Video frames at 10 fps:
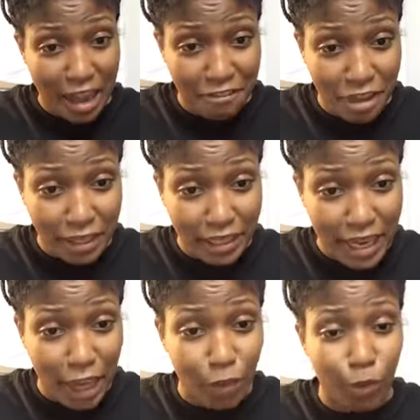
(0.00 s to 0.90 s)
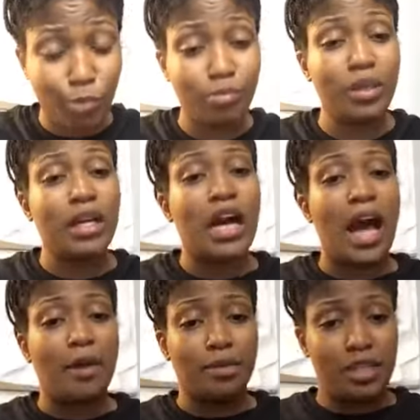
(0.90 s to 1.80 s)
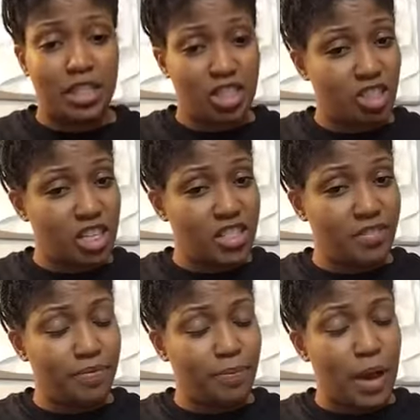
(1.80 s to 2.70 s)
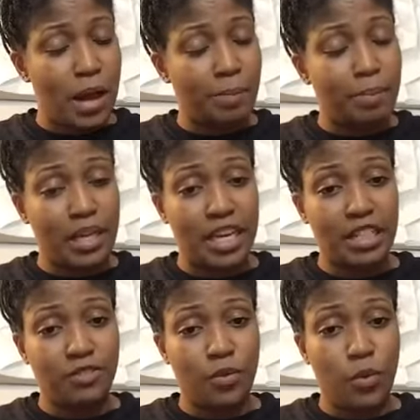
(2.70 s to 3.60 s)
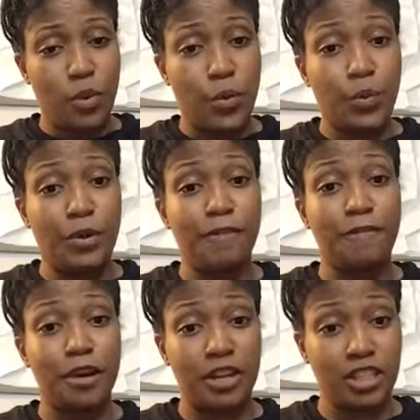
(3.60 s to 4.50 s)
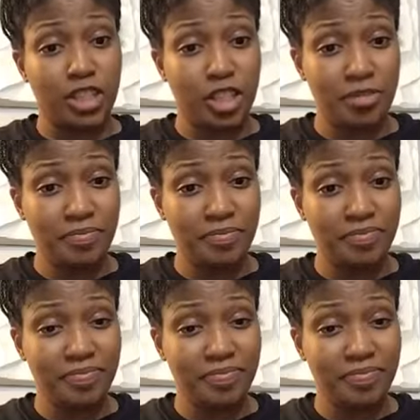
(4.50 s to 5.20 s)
Not fun, not cool. I would just suggest pledge for wood furniture.